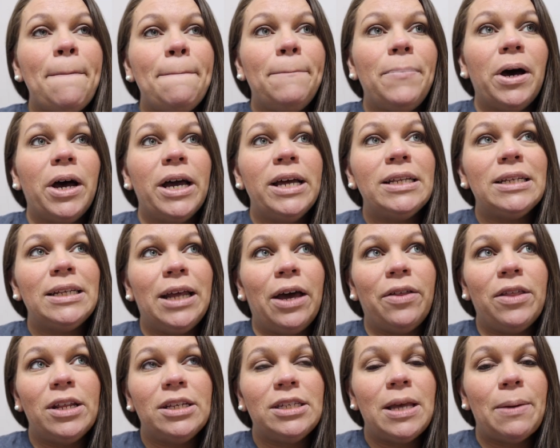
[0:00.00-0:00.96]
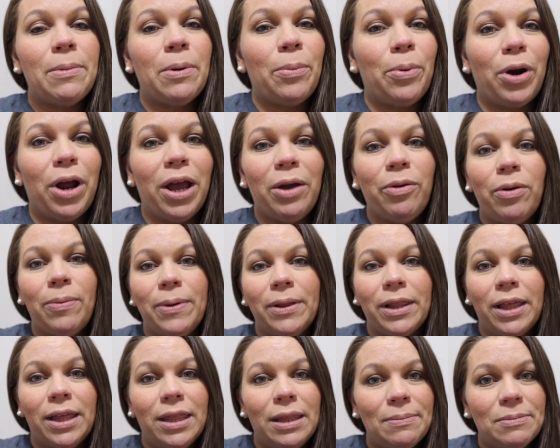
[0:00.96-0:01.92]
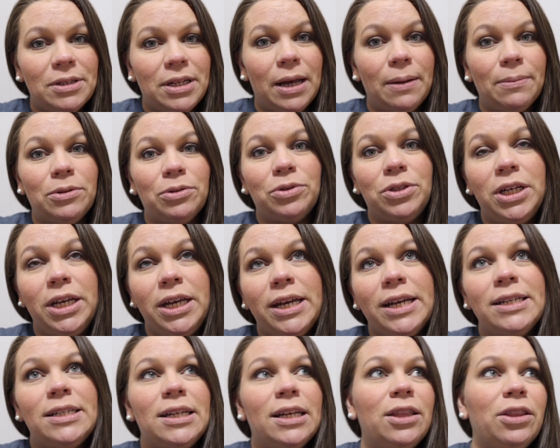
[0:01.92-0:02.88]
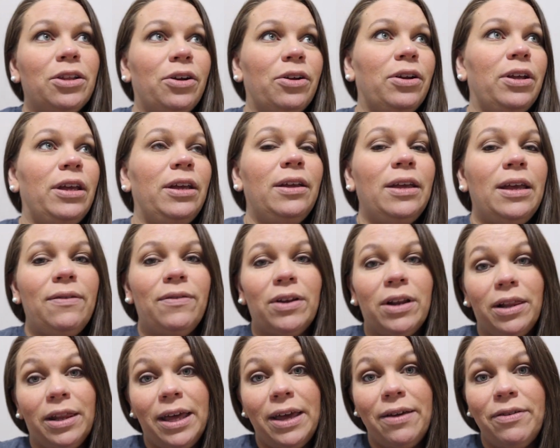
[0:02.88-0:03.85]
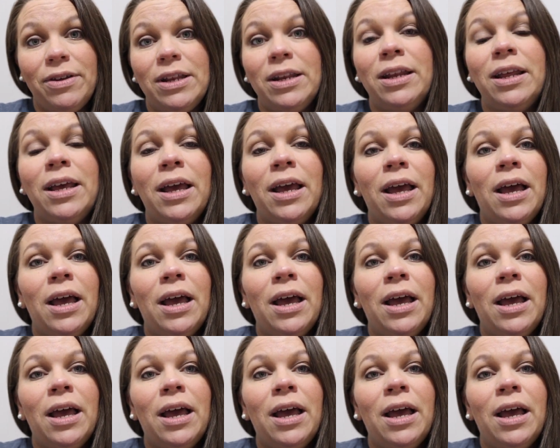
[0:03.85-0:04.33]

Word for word: but now that summer break, we've been letting them stay up till 10, 10:30, even 11.